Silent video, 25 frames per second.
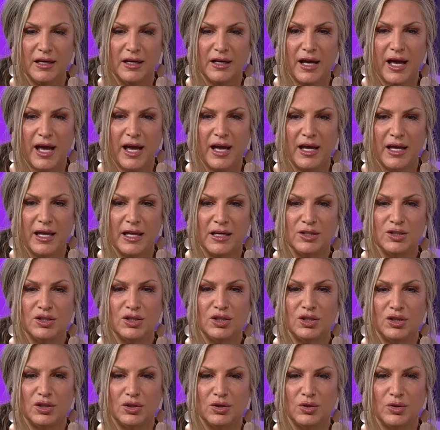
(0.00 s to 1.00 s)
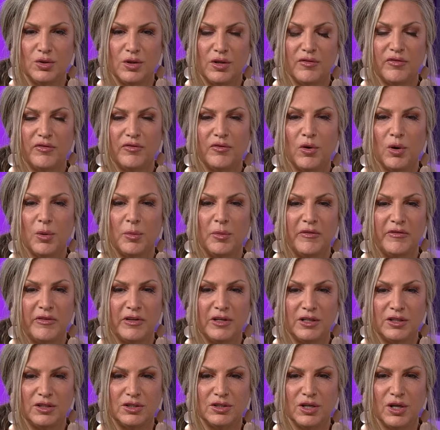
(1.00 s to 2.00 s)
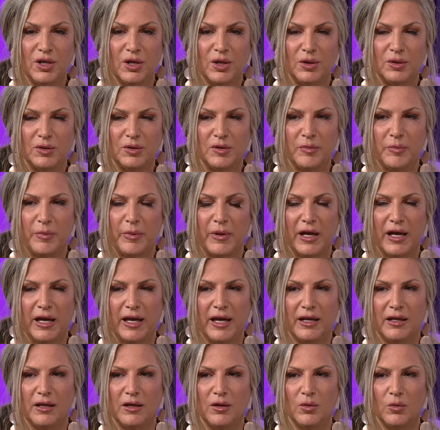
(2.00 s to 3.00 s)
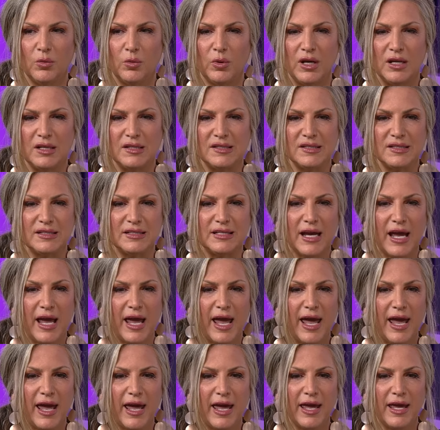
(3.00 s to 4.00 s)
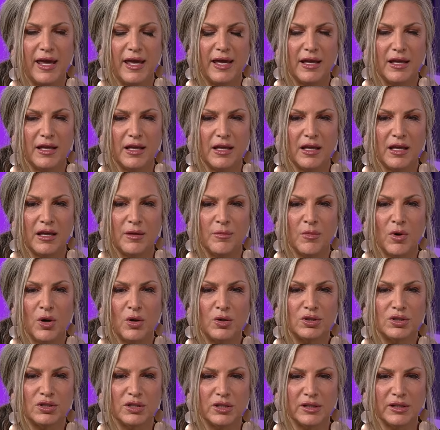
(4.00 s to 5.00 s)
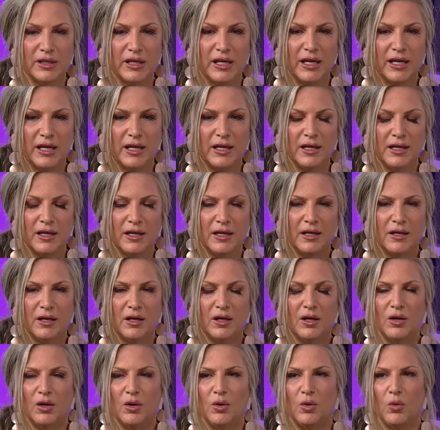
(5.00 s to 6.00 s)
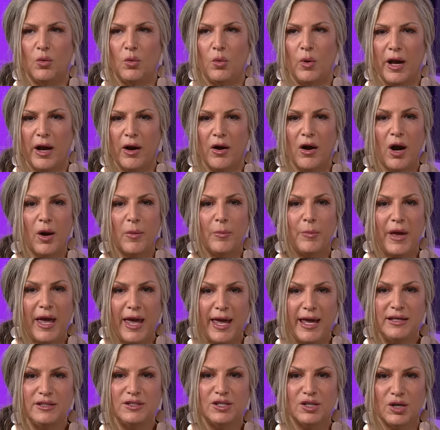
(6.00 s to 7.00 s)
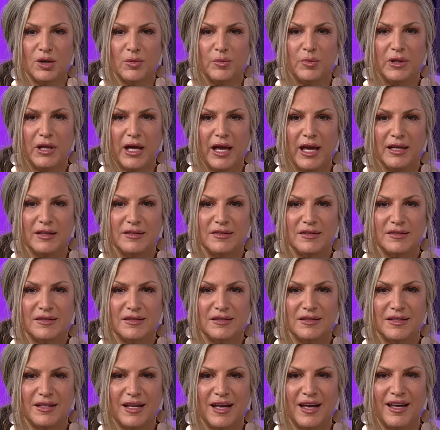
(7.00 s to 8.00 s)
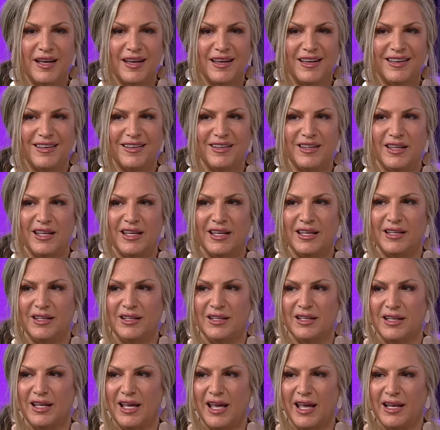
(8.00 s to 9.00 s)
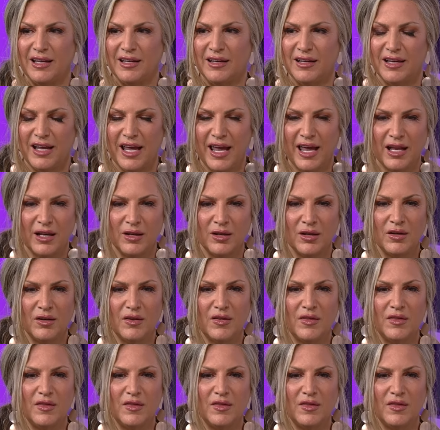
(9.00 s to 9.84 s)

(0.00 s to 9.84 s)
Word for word: uh, into the form of an adult, but we stay emotionally where our pain took place. Uh, yes. and, and